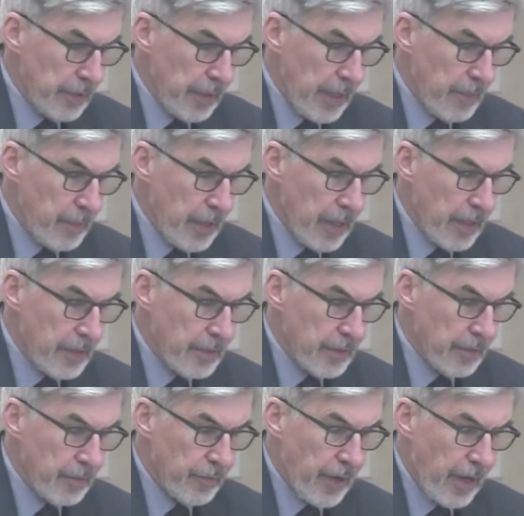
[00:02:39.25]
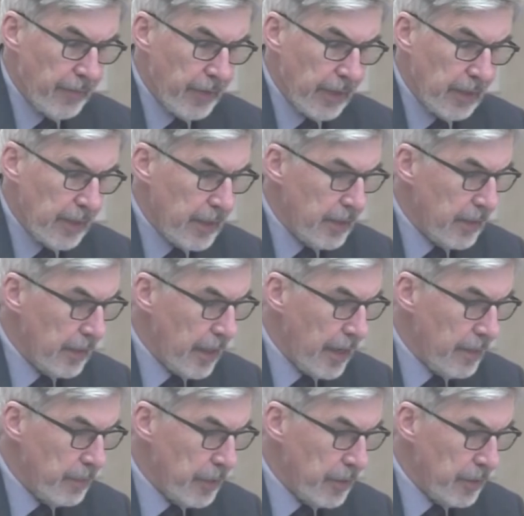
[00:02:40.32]
lay-bys, and traffic lane
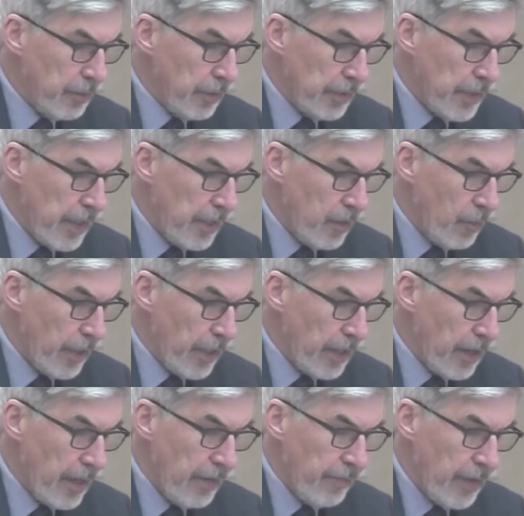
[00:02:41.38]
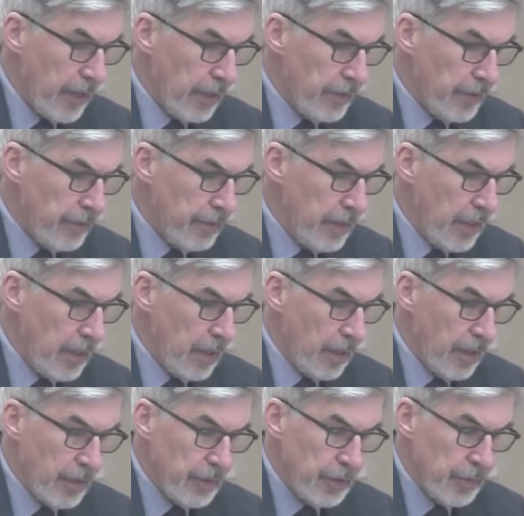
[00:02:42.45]
alignments will take away high-value
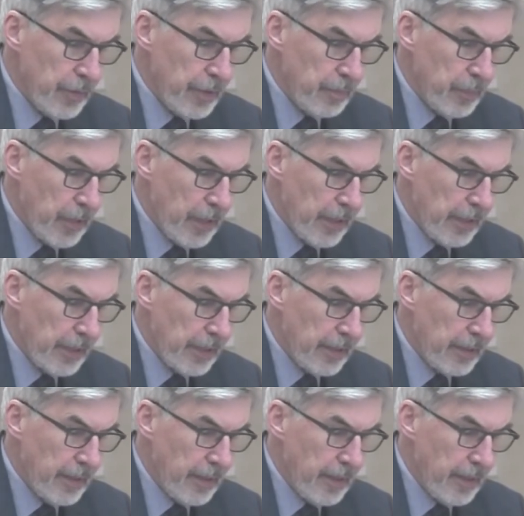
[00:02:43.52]
on-street parking